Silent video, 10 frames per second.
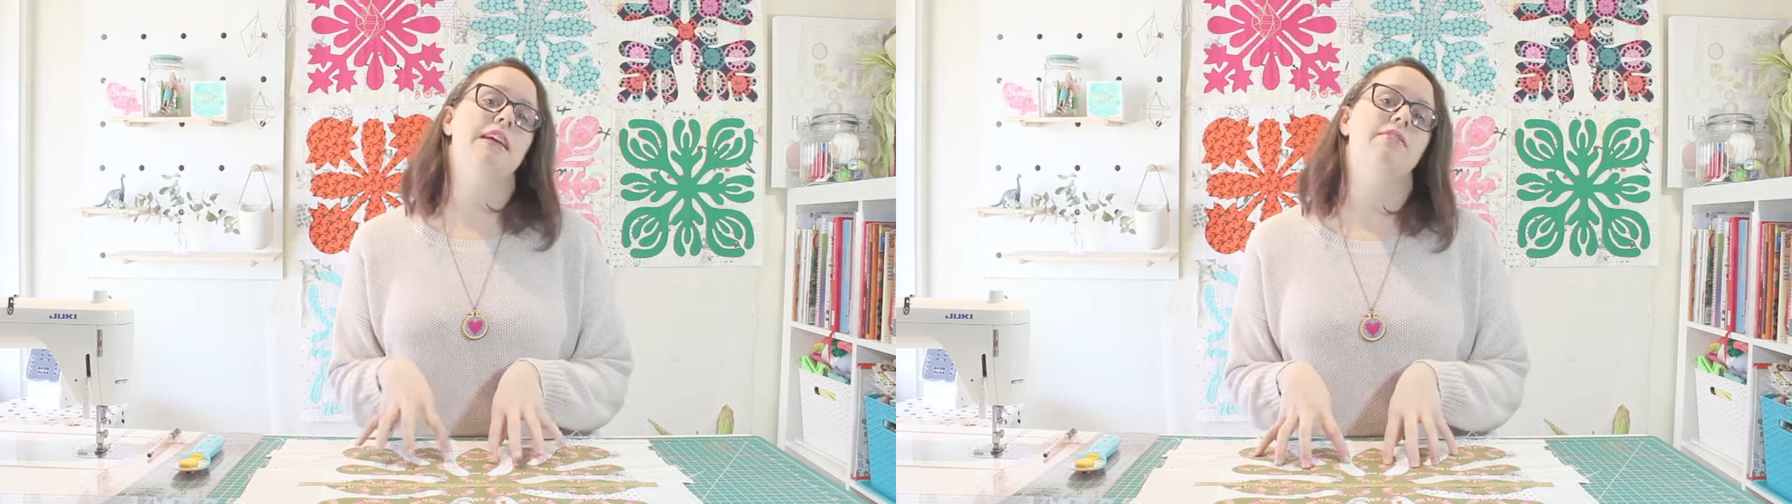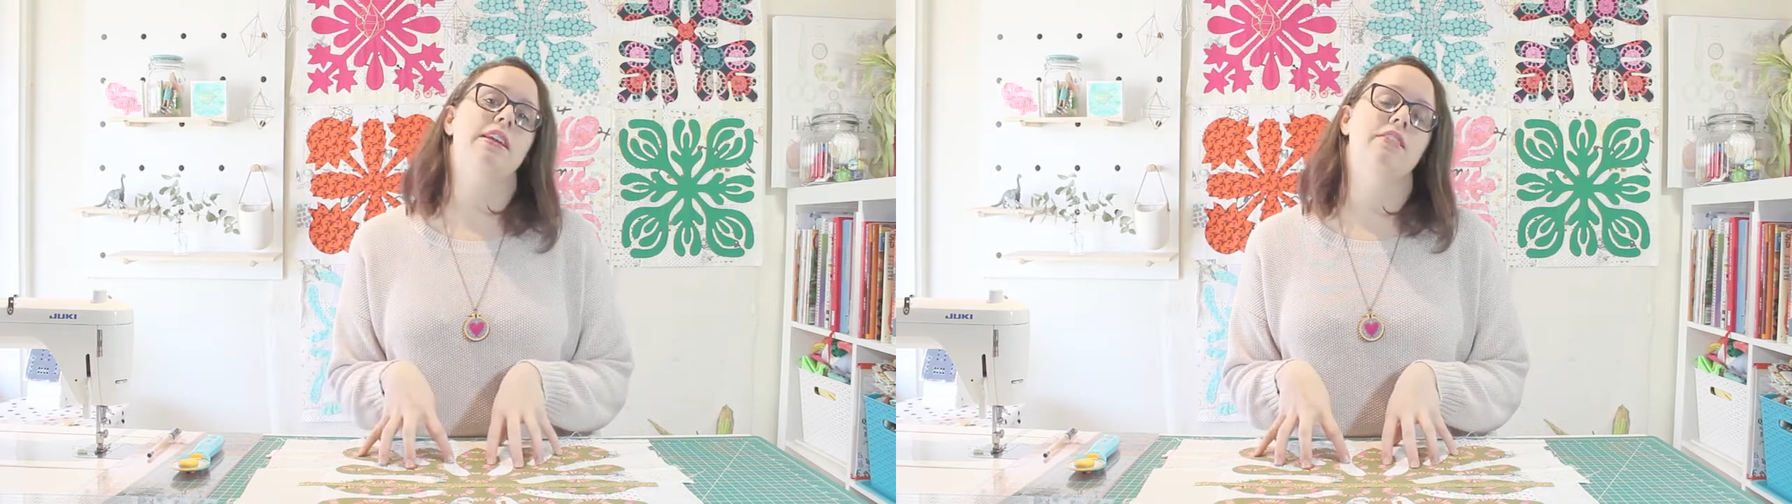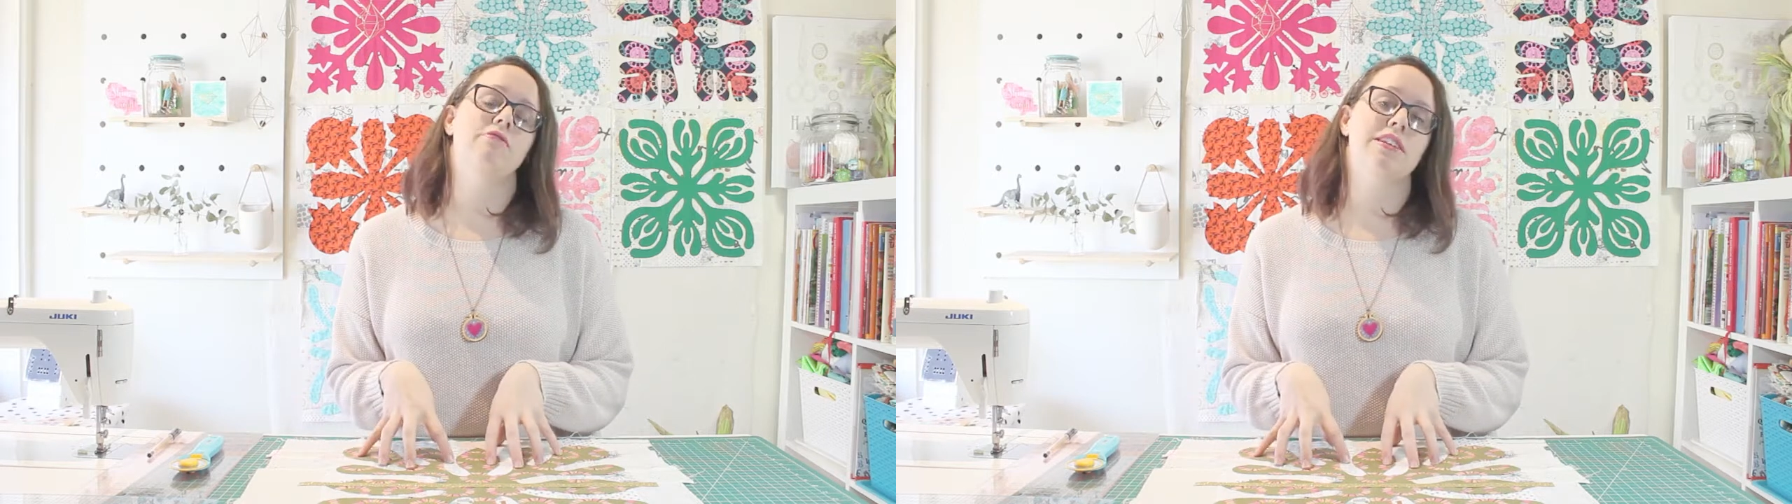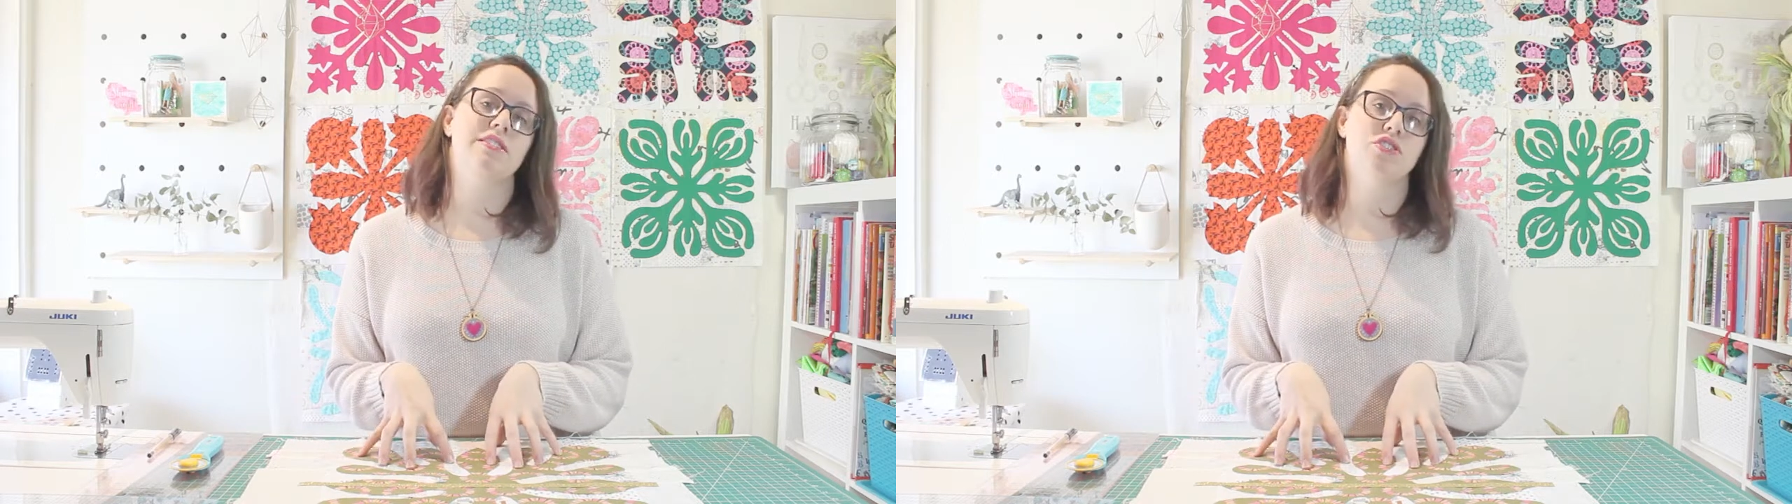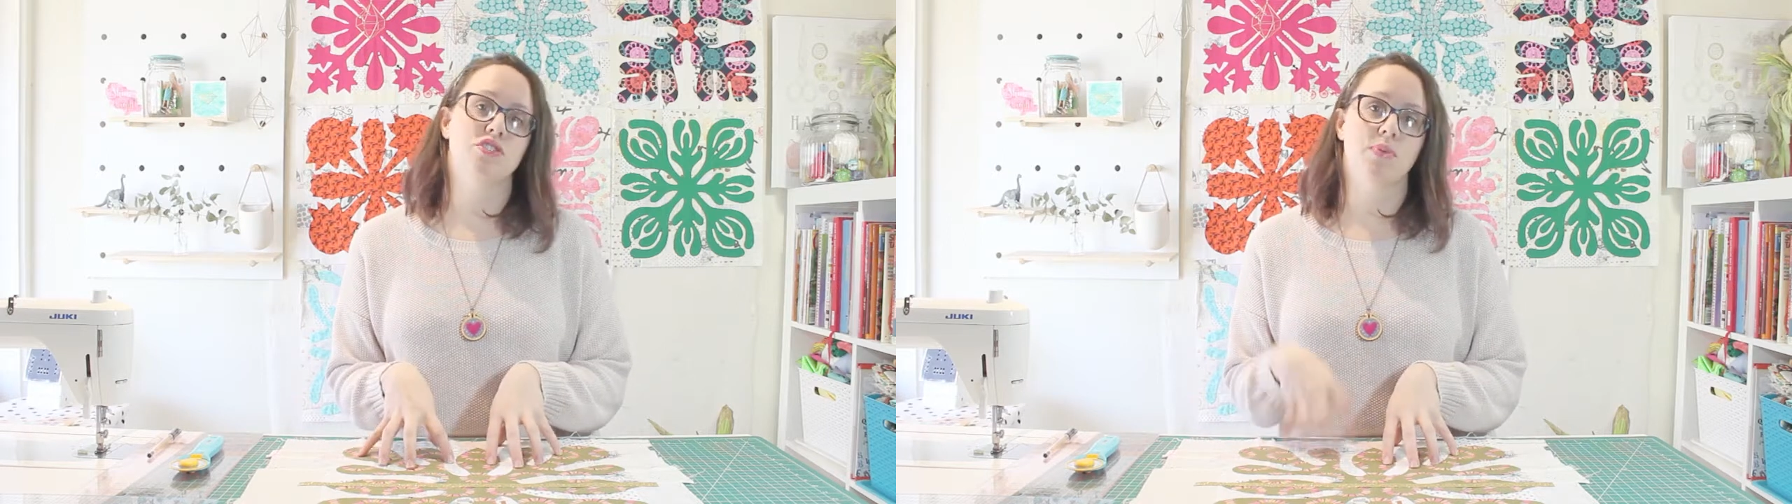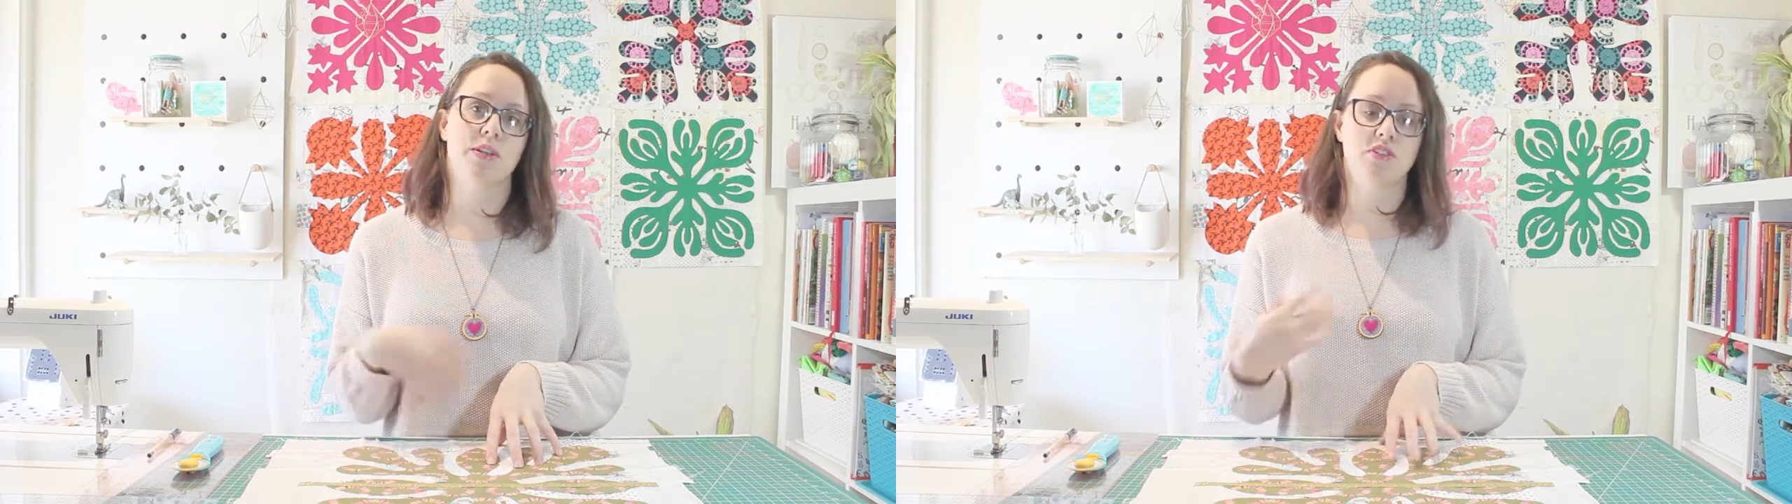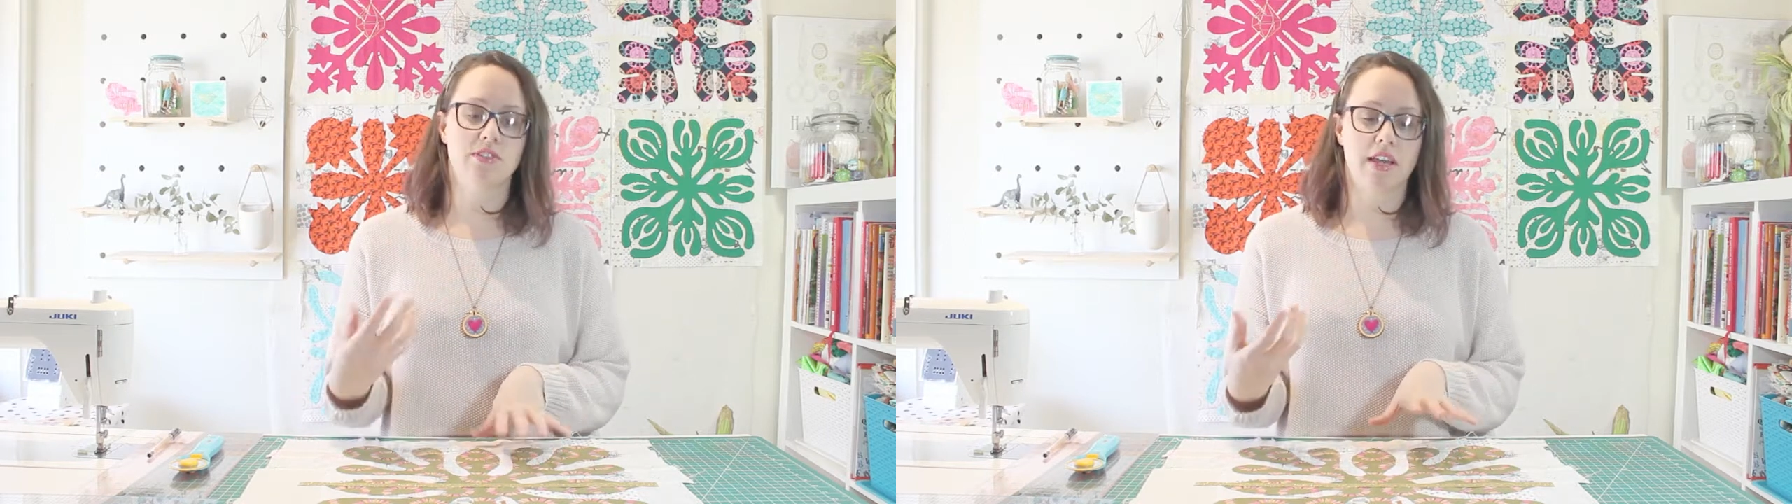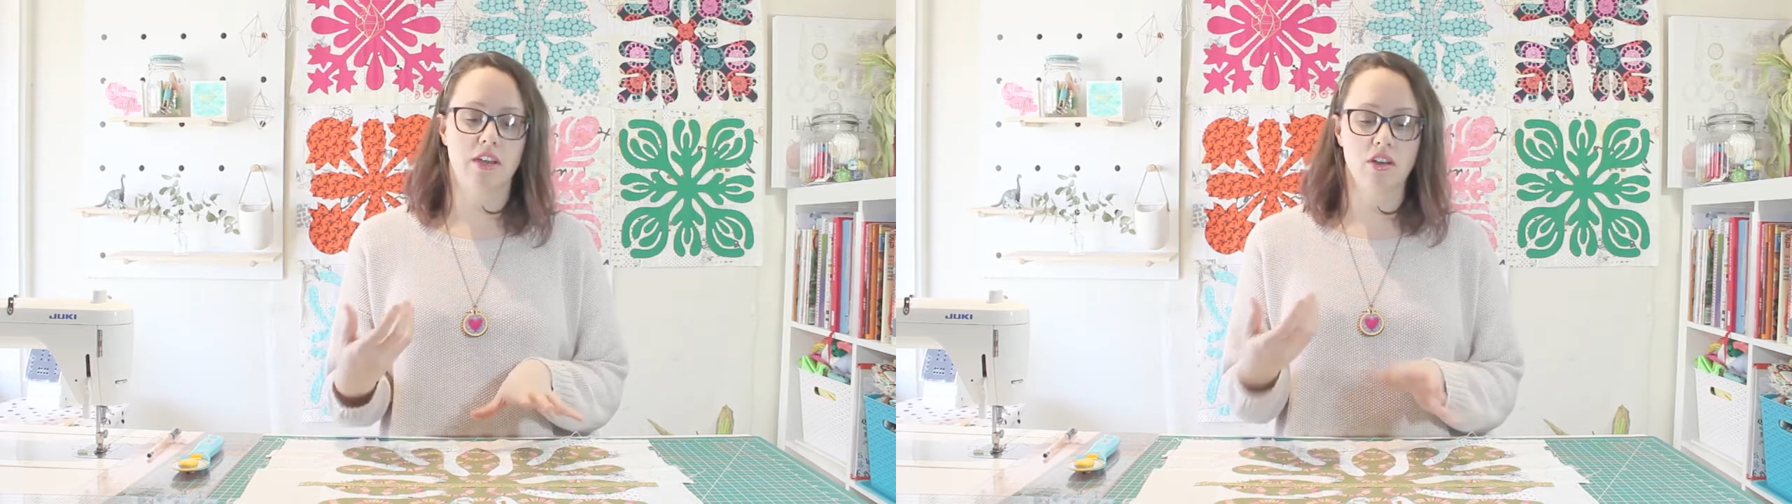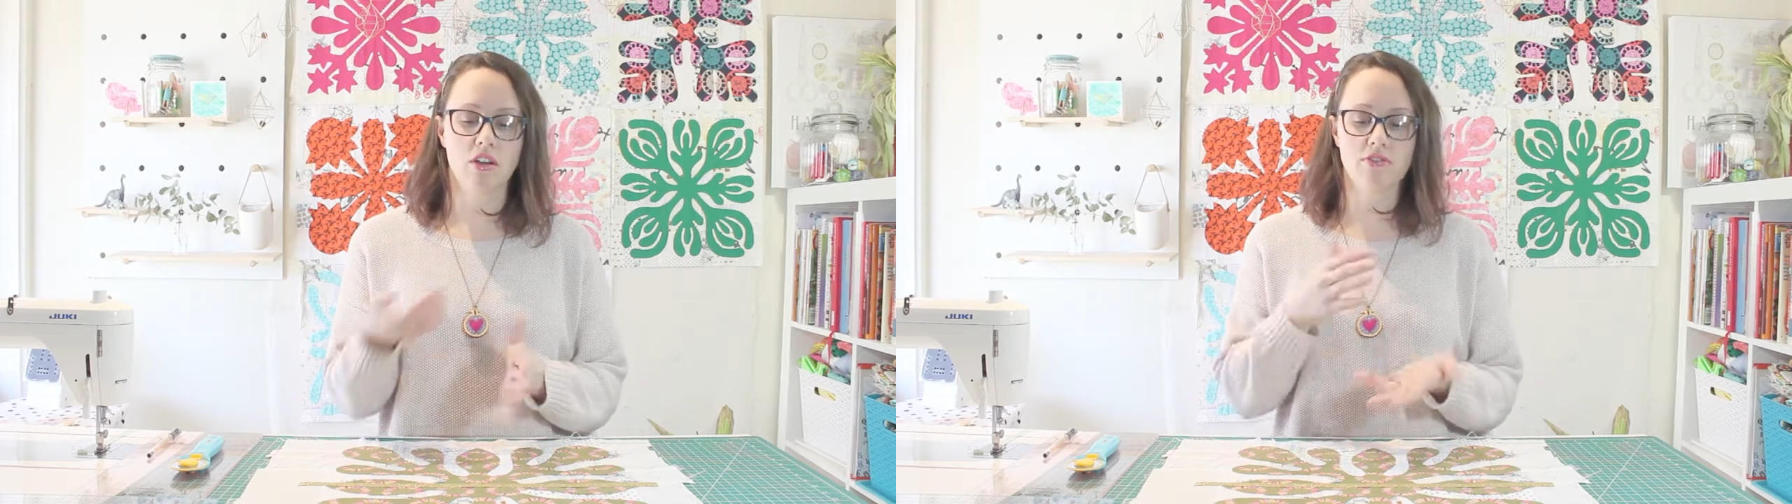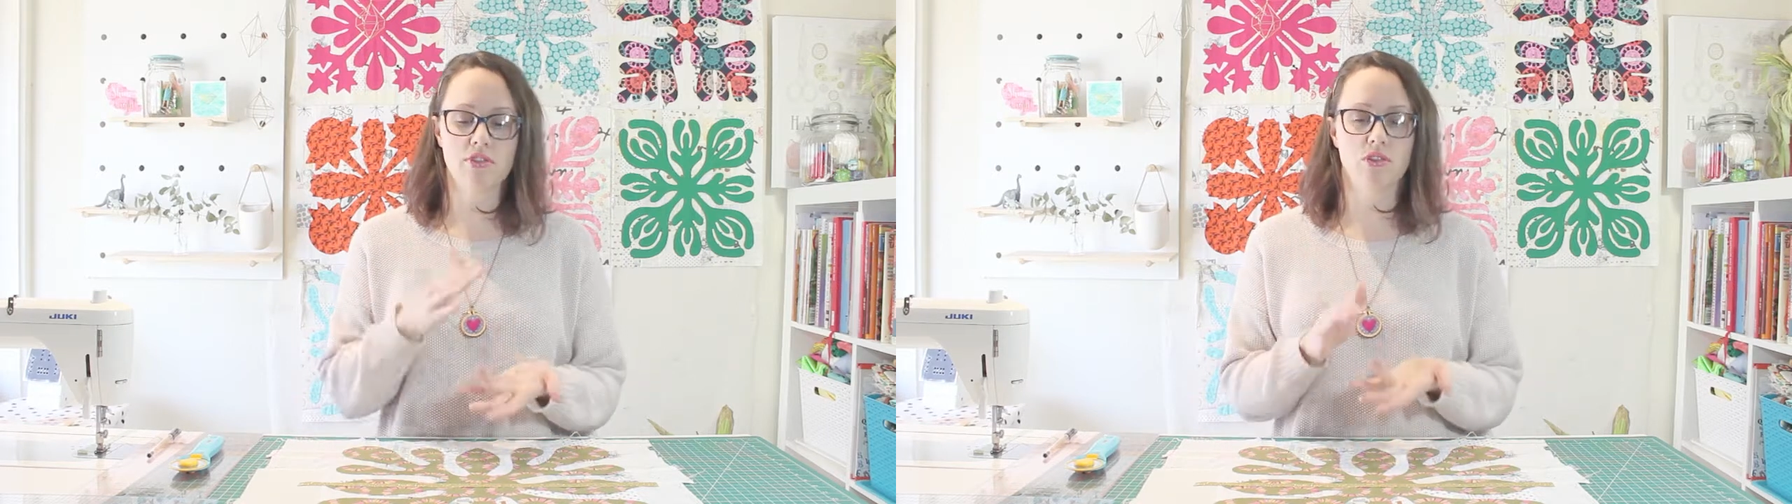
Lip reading: leave any residue when you take it off.